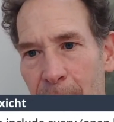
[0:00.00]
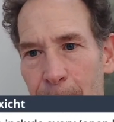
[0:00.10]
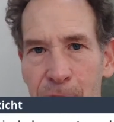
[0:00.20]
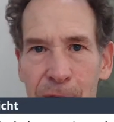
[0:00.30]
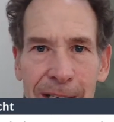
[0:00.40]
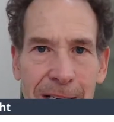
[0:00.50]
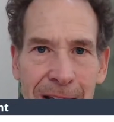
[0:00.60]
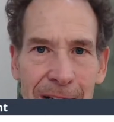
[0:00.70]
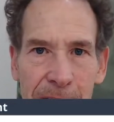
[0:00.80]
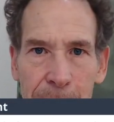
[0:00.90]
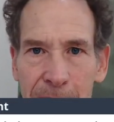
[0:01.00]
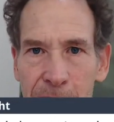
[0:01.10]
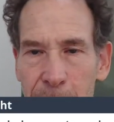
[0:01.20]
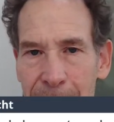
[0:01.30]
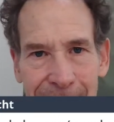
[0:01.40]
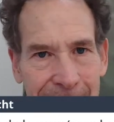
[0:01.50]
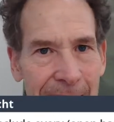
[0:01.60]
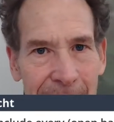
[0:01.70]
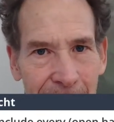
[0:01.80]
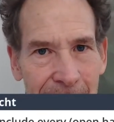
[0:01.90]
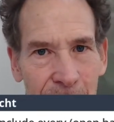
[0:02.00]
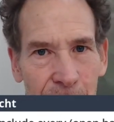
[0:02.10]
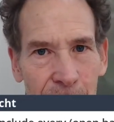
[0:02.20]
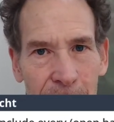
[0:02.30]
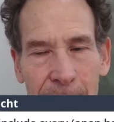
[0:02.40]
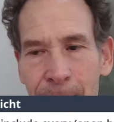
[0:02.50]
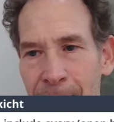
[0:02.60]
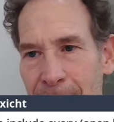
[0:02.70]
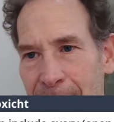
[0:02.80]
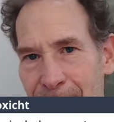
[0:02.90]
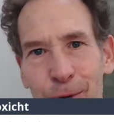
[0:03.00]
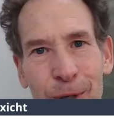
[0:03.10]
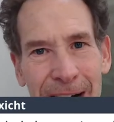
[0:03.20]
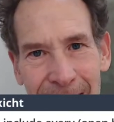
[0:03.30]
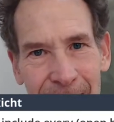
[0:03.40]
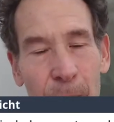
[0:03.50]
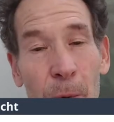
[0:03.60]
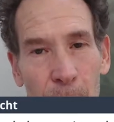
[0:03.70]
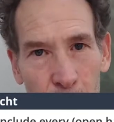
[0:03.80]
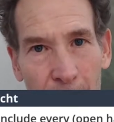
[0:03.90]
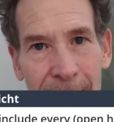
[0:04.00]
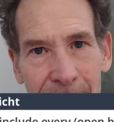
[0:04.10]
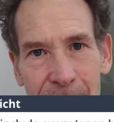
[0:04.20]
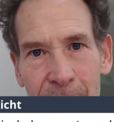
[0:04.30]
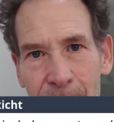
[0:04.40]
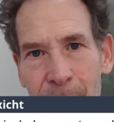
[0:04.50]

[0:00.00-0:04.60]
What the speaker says: And so that's a testament to me staying uninjured and training right